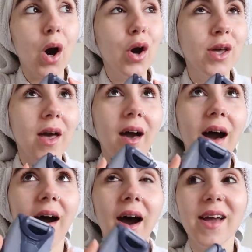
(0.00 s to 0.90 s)
Oh
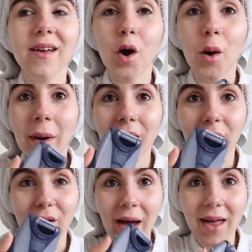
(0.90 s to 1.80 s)
yeah. I. Oh my
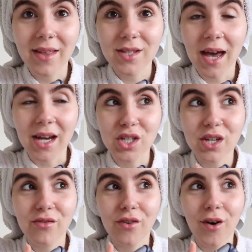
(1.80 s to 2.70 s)
god. I've had this
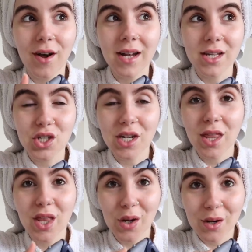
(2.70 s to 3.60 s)
actually for literally
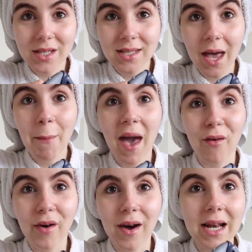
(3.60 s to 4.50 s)
the longest time
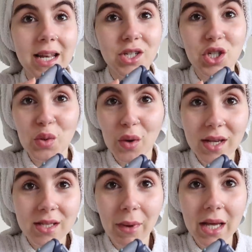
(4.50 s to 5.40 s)
ever. It literally
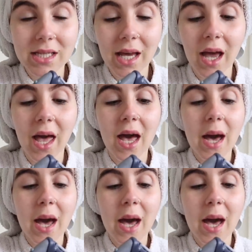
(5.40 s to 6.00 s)
works amazing.